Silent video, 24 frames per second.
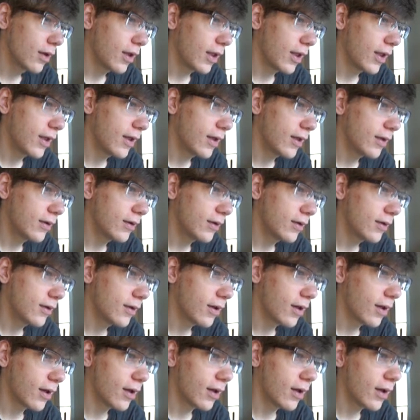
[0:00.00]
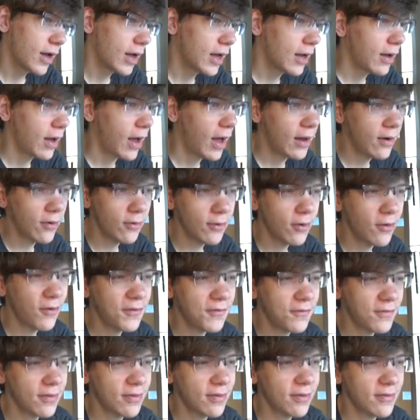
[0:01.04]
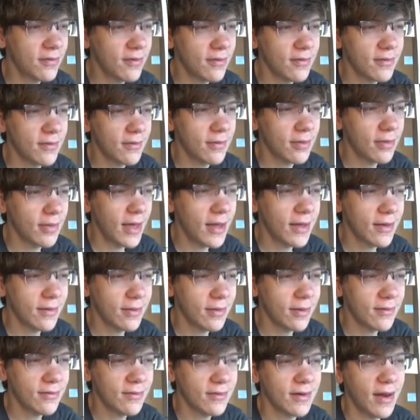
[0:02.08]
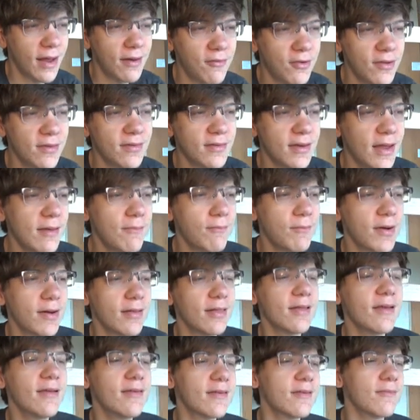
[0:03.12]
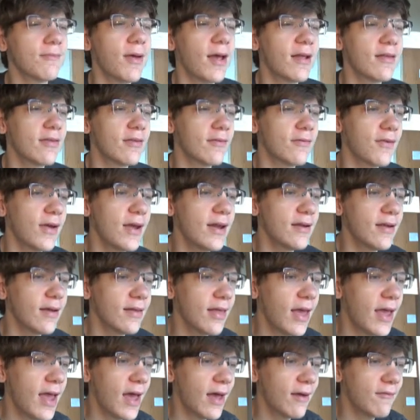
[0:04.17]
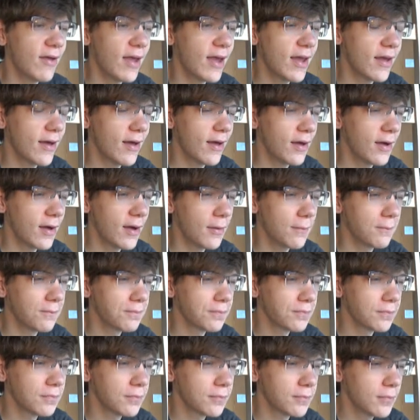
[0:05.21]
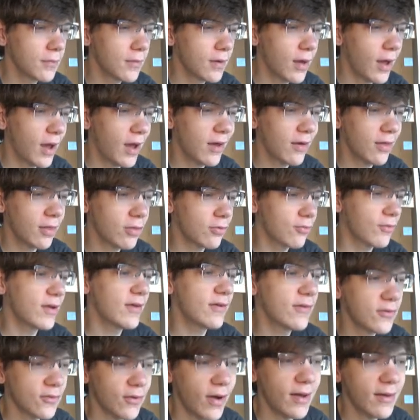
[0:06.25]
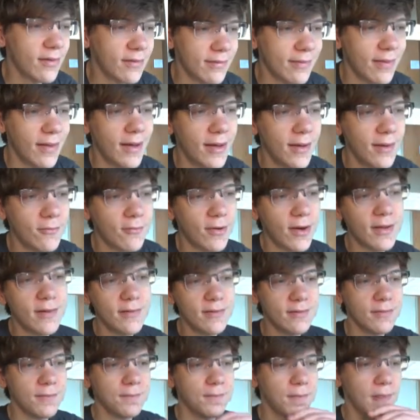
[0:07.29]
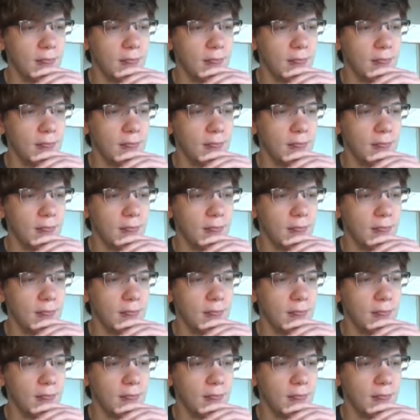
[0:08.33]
don't know if this is like this in every state, but at least in Pennsylvania, they have a three-strikes law, right,